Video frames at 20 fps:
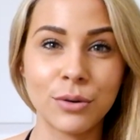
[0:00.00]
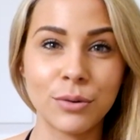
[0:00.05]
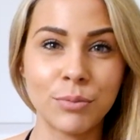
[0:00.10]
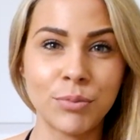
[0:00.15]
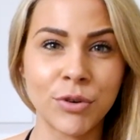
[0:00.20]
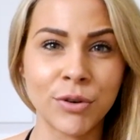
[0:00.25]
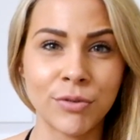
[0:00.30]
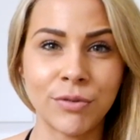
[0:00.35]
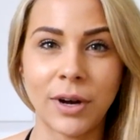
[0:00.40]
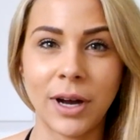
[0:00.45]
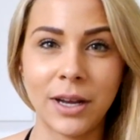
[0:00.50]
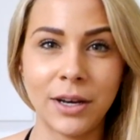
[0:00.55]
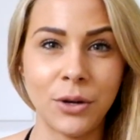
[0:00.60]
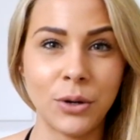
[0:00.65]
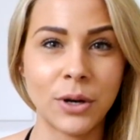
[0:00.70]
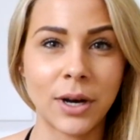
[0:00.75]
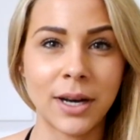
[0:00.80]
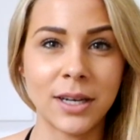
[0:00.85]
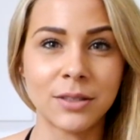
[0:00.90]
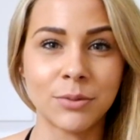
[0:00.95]
provide you
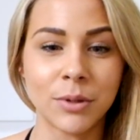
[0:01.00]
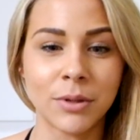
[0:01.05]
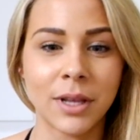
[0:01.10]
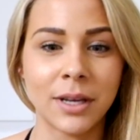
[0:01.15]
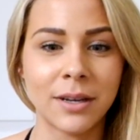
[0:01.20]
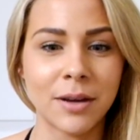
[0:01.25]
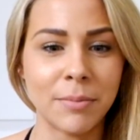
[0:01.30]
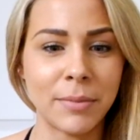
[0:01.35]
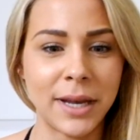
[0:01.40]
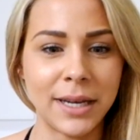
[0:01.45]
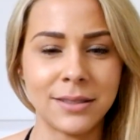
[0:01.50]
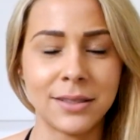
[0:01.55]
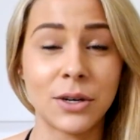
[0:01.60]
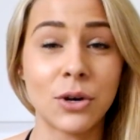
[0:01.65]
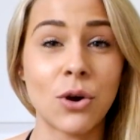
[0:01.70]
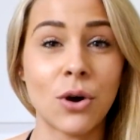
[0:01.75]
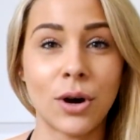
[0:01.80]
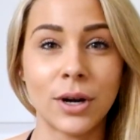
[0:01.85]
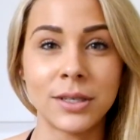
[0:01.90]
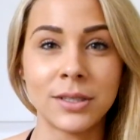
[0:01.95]
guys with like amazing
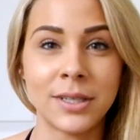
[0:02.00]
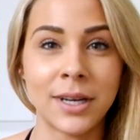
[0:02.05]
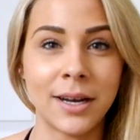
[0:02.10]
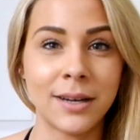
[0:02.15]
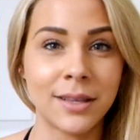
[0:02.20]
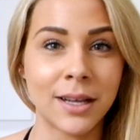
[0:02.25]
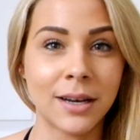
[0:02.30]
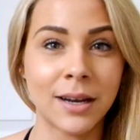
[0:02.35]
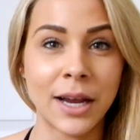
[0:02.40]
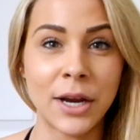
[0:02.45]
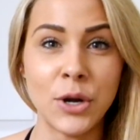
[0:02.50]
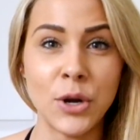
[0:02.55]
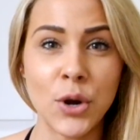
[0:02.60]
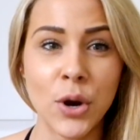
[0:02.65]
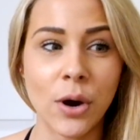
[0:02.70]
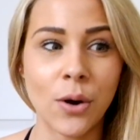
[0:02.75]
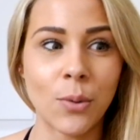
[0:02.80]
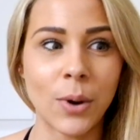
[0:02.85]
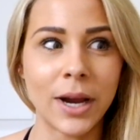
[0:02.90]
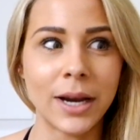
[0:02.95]
content that I
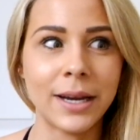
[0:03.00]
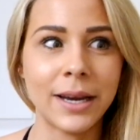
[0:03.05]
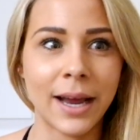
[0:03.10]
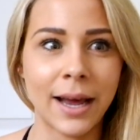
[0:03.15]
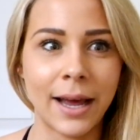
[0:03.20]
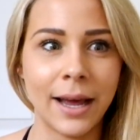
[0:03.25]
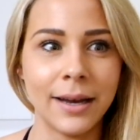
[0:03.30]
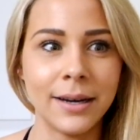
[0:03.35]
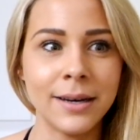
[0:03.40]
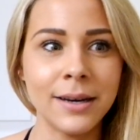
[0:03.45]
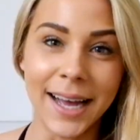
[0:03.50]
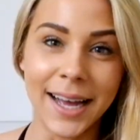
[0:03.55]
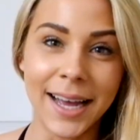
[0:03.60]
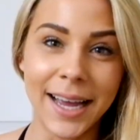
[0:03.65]
know I can.